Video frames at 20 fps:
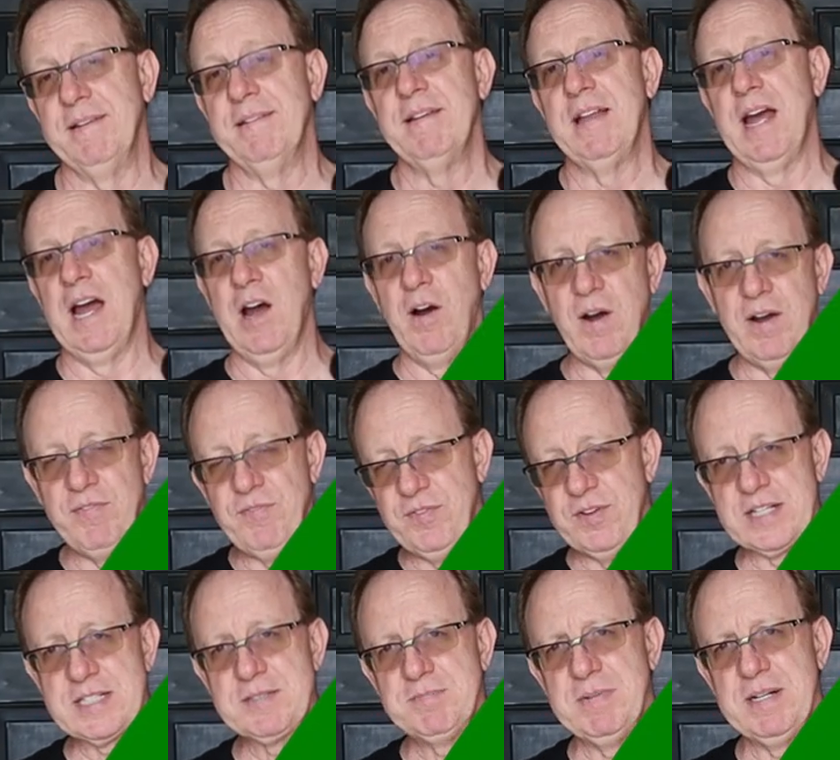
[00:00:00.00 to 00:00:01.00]
and how I
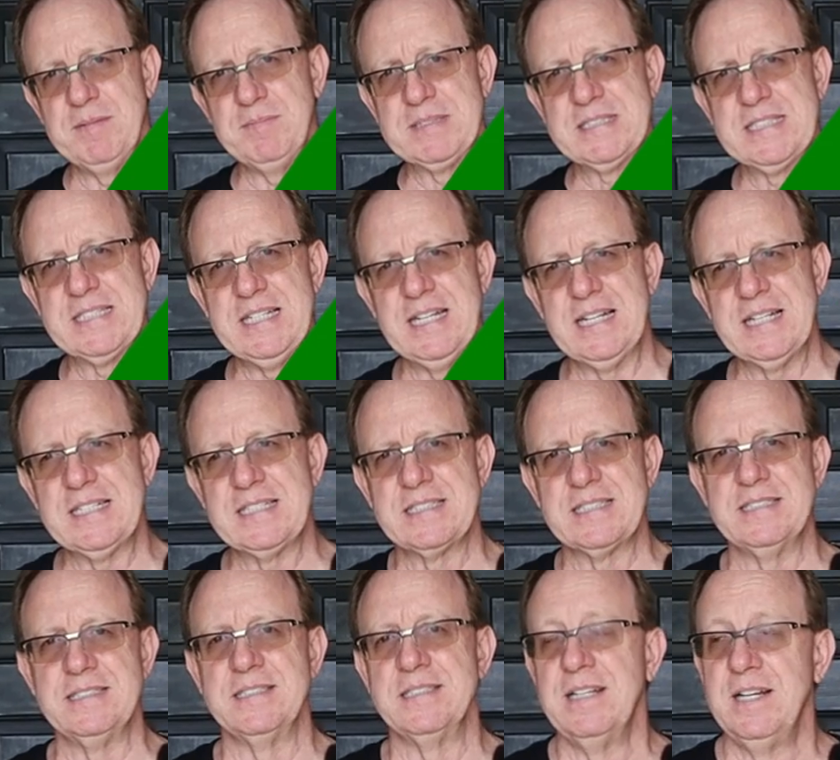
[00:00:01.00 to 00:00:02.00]
fix my
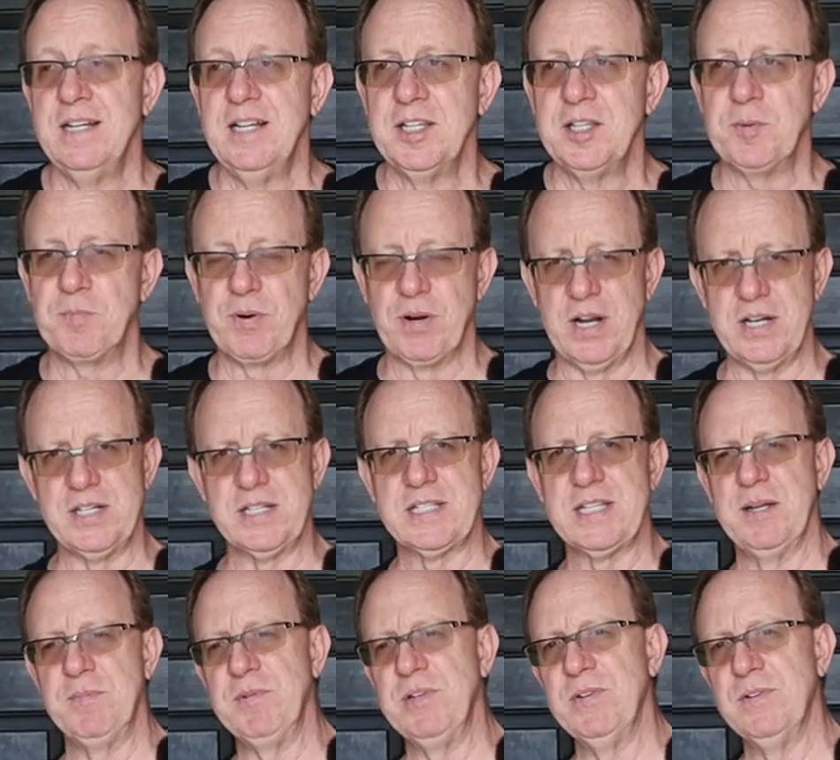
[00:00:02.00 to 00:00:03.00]
mistakes and the projects
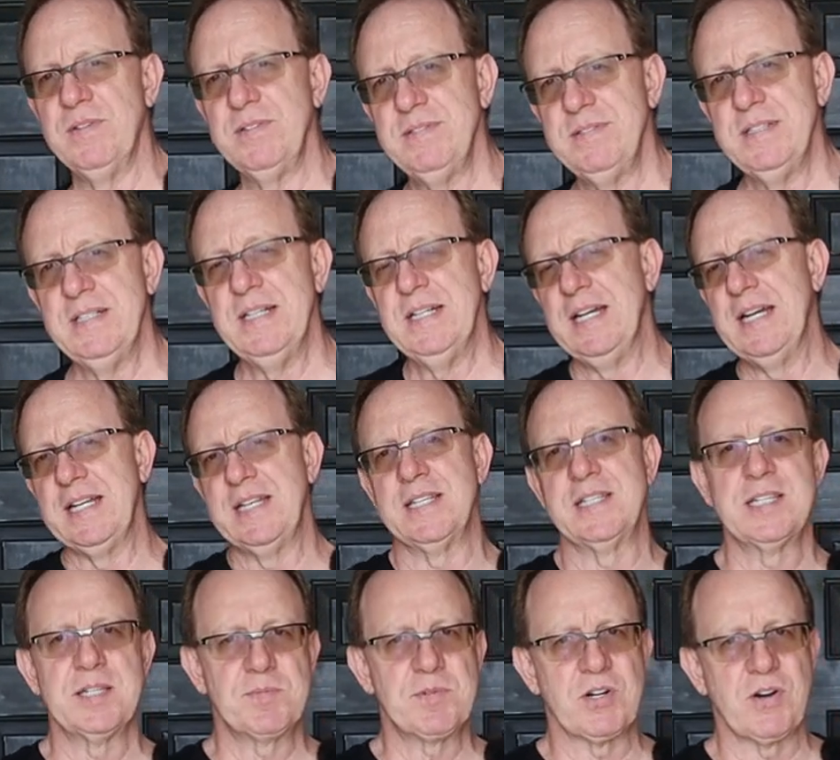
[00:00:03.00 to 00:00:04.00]
I'm doing, hit the
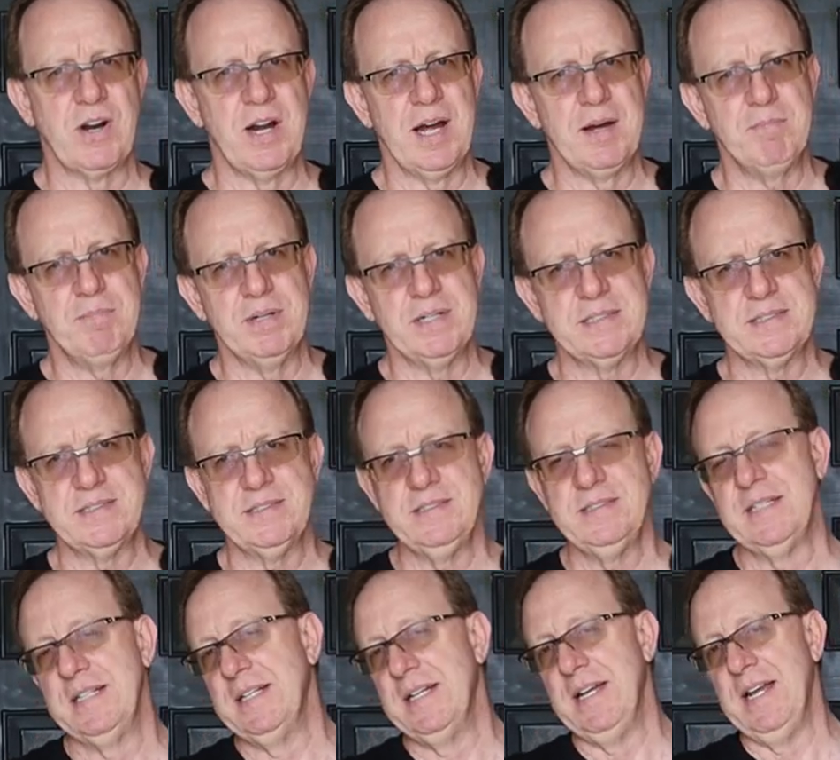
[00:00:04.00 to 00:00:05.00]
subscribe button
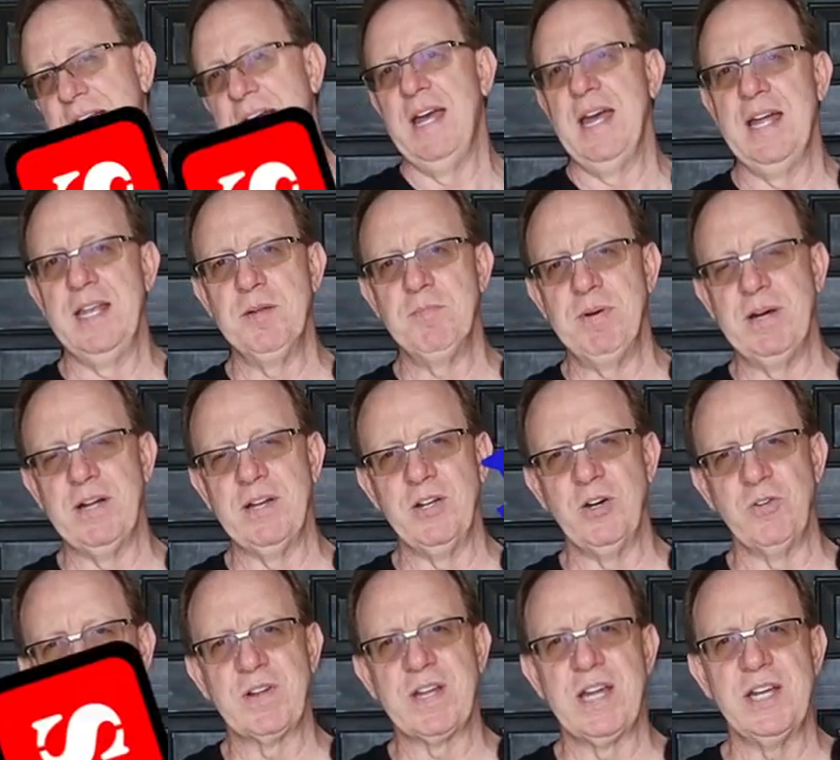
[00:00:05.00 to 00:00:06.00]
and the bell
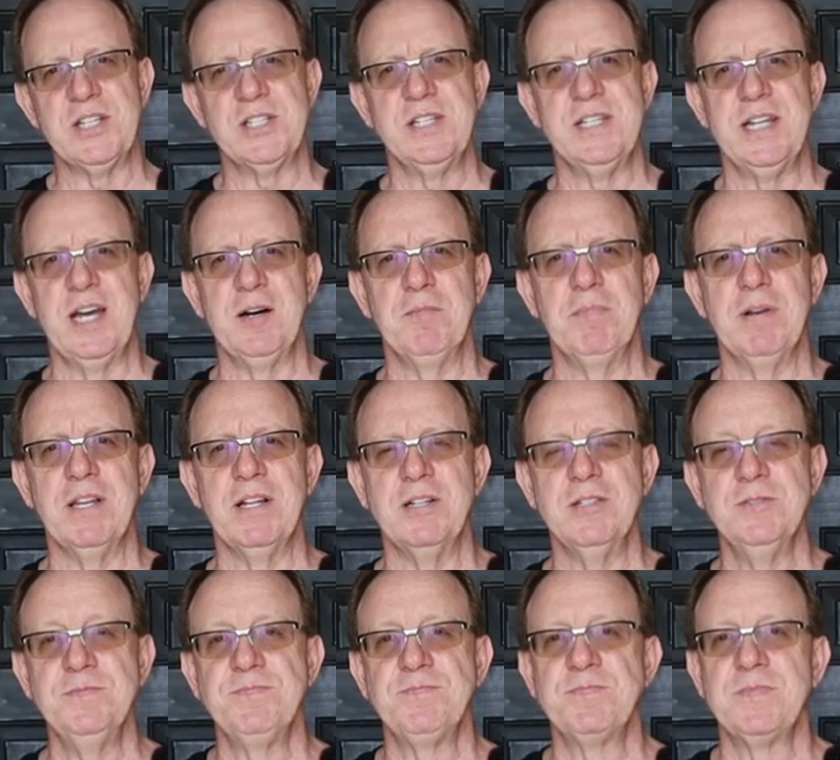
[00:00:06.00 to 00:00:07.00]
notification down
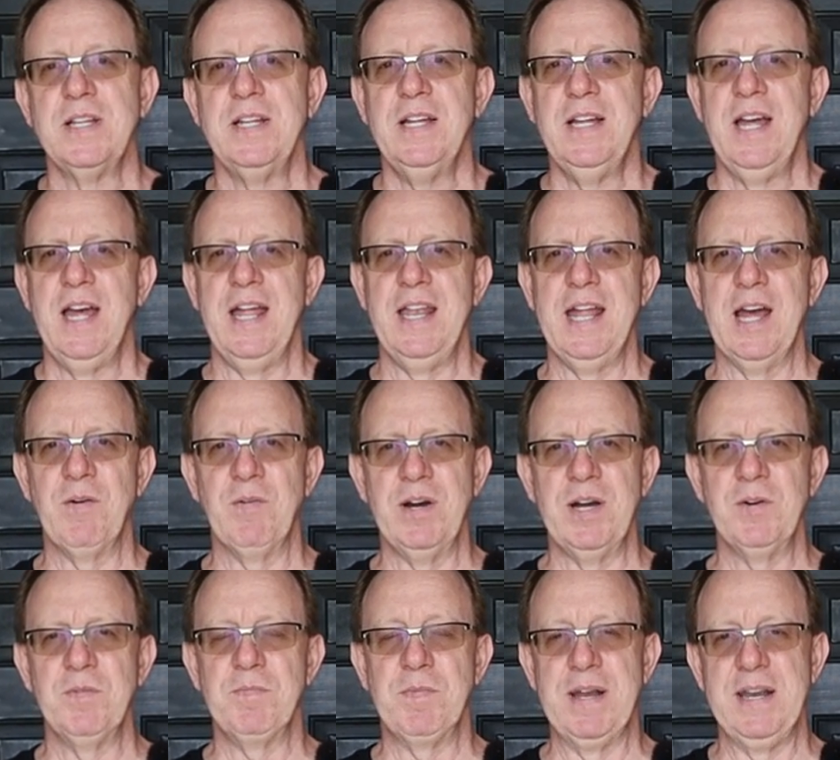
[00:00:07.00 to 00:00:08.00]
below. And that
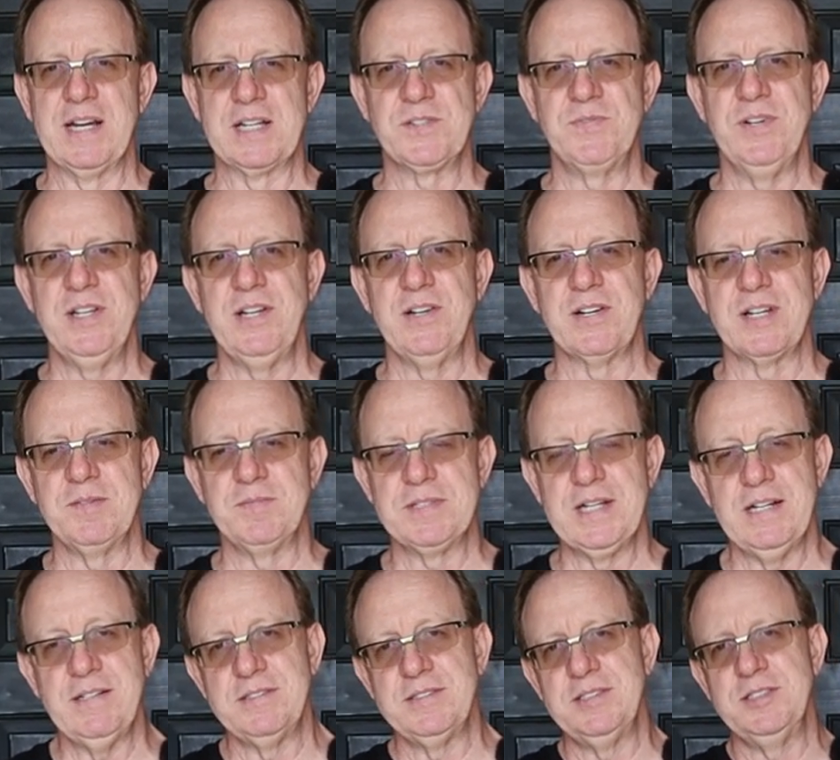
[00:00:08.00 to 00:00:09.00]
way when my next video comes
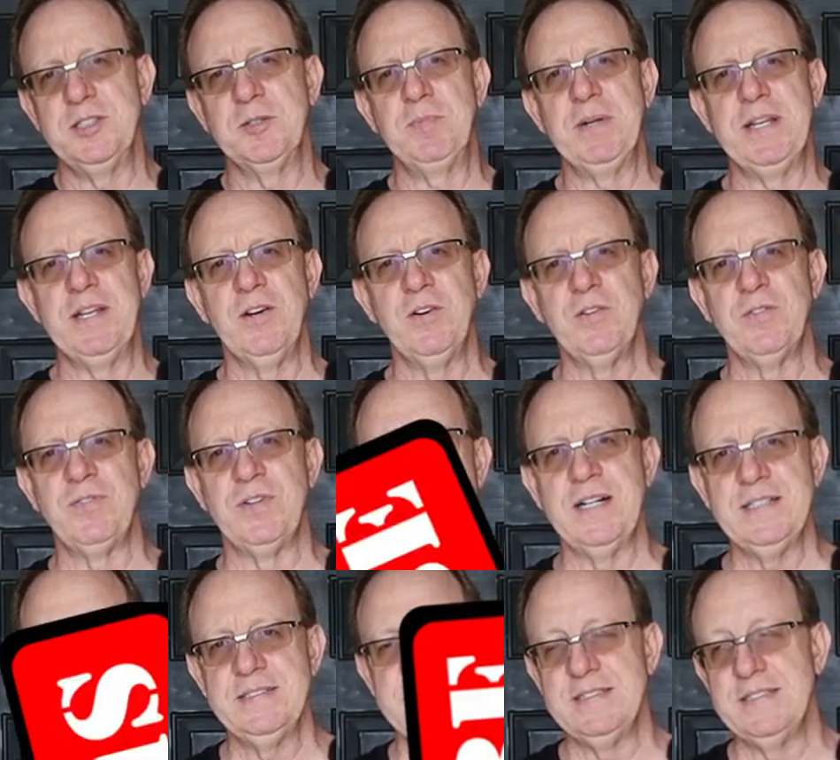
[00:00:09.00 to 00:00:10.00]
out, you'll be
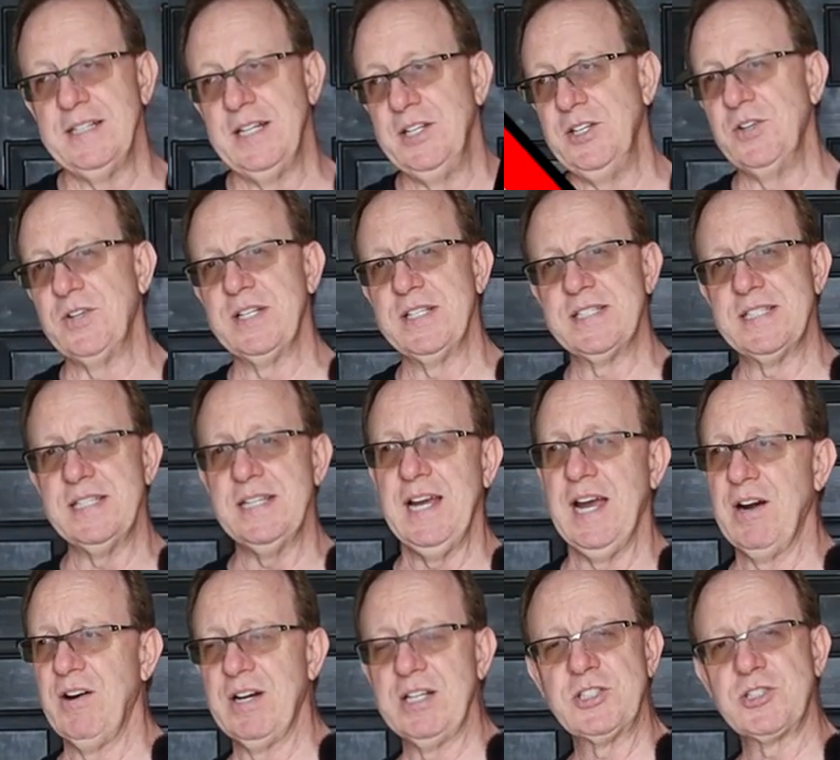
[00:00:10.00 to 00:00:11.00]
notified and you can see
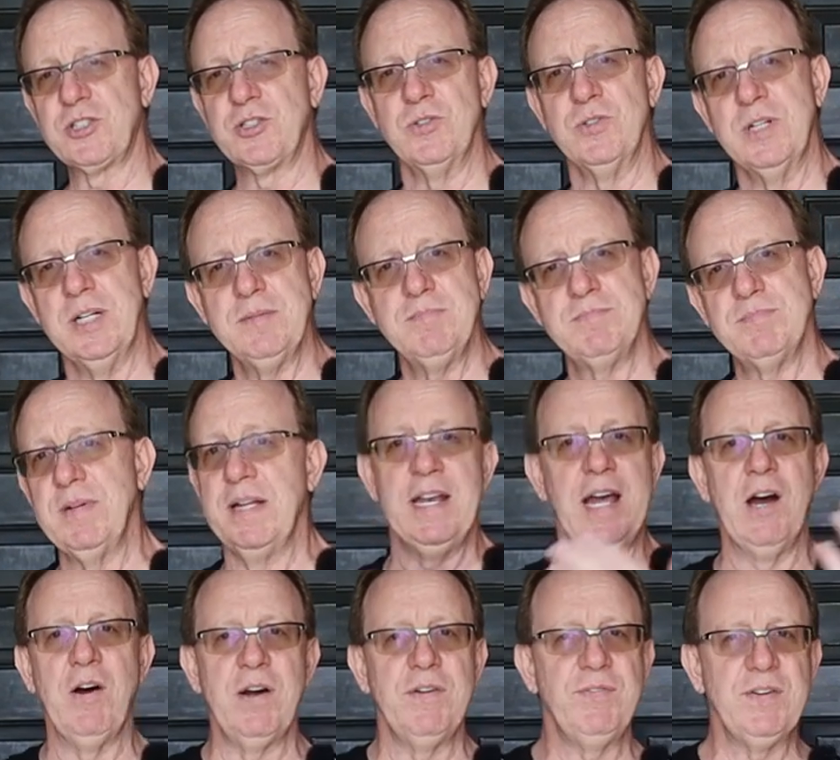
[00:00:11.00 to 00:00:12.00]
how I screw up and
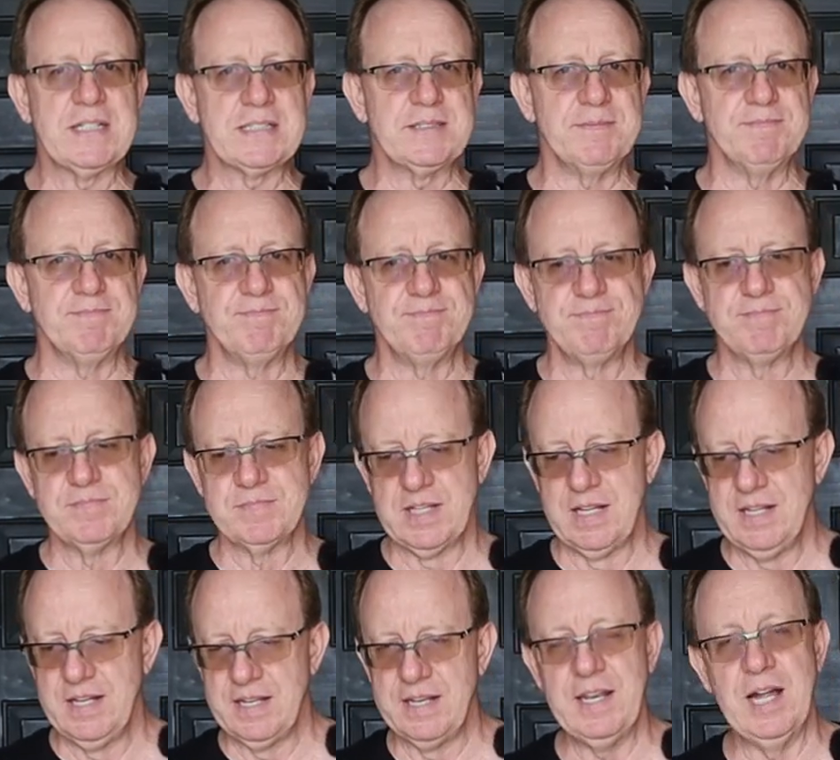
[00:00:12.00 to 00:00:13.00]
how I fix them.
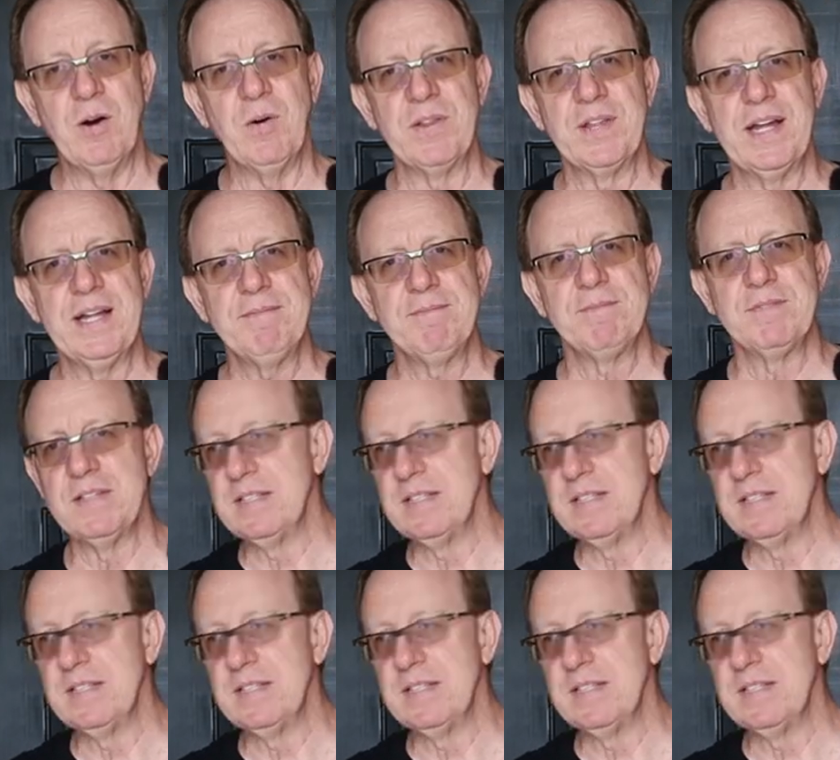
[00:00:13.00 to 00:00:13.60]
Now with that,